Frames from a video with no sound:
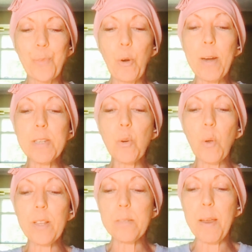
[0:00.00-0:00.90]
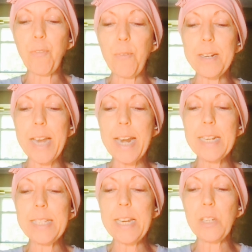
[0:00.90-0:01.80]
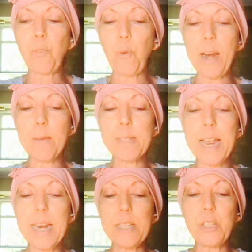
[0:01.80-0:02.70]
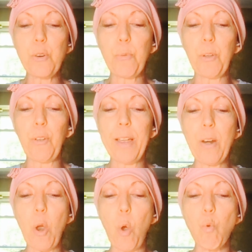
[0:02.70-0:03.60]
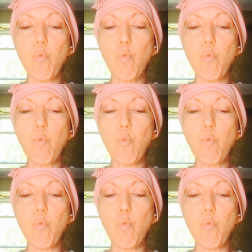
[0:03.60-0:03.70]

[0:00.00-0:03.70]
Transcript: Grapeseed oil is made from the tiny seeds of grapes and is suitable in